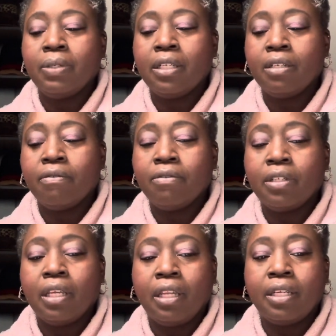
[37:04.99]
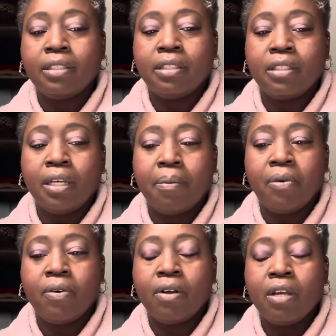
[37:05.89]
We couldn't afford the lessons
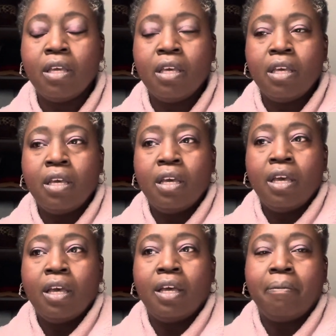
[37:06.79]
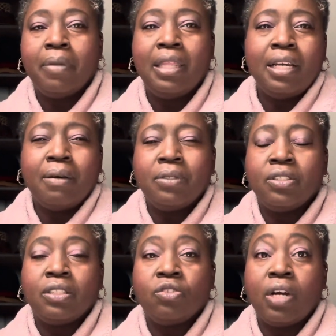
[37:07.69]
anymore. But then I would
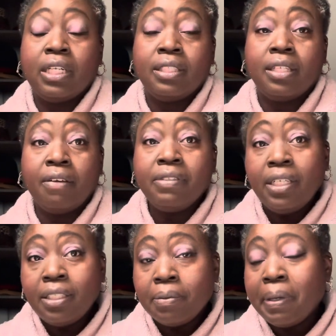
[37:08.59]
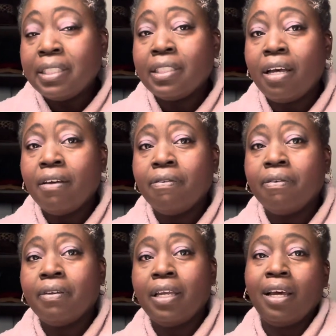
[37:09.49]
just try to self-teach myself.
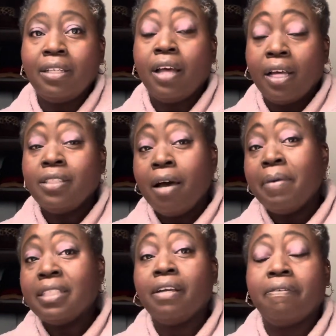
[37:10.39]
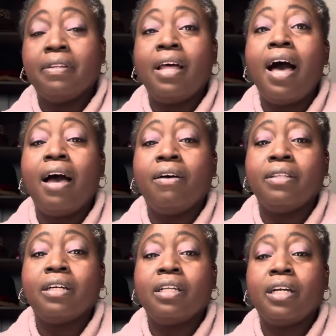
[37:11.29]
And I taught myself a lot on
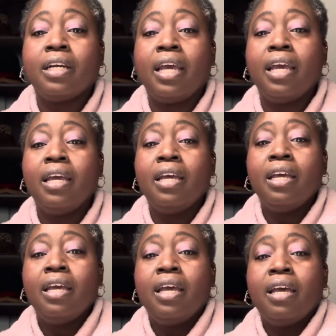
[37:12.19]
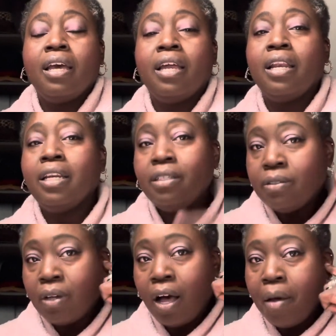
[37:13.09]
the clarinet. And
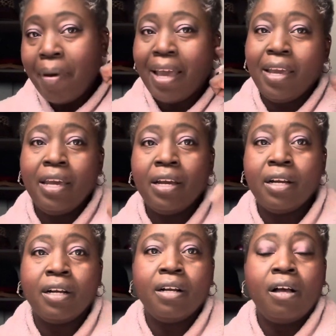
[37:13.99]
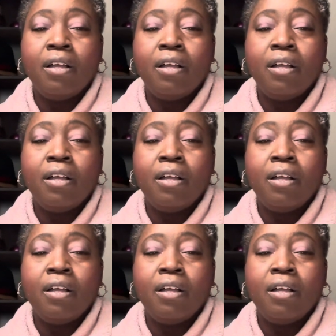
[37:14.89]
it's all by ear.